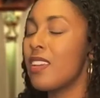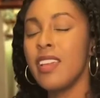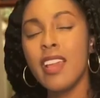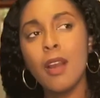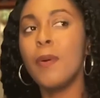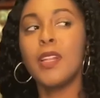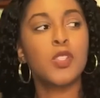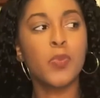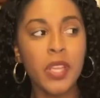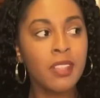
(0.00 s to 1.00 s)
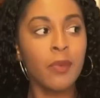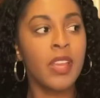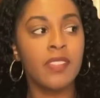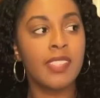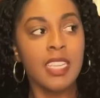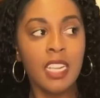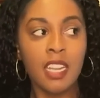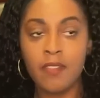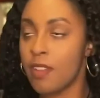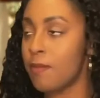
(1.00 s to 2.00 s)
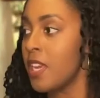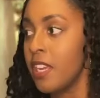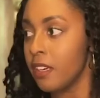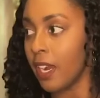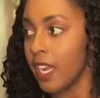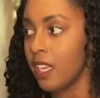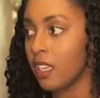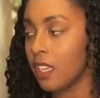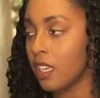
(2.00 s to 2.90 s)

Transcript: Yeah, but it's weird that we haven't seen any of them here, right?